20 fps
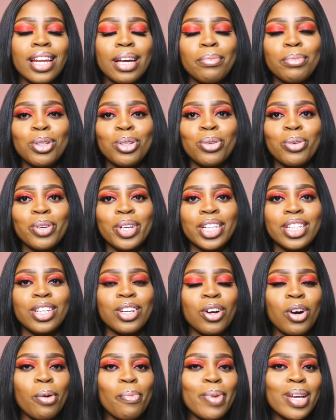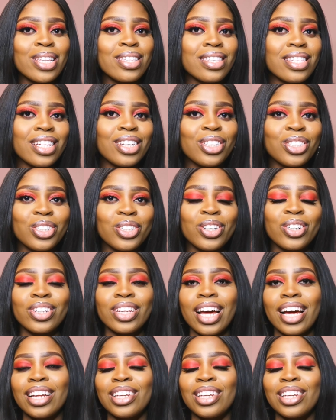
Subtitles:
let me know in the comment section,